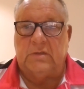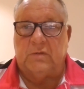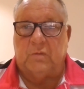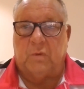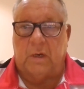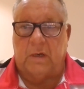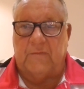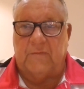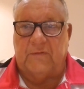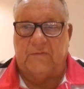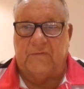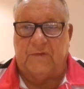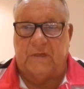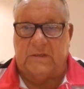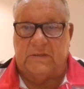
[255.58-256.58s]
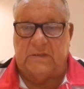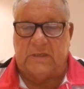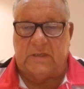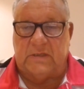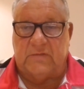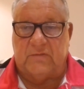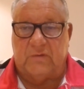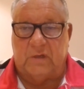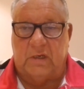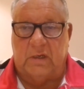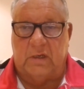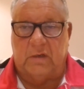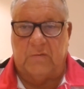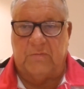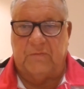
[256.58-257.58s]
to one of the funds that is
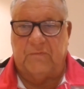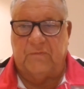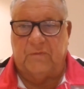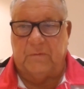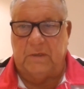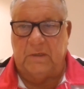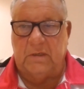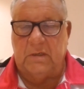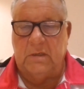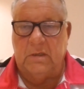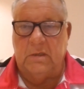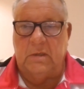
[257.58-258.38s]
really not performing.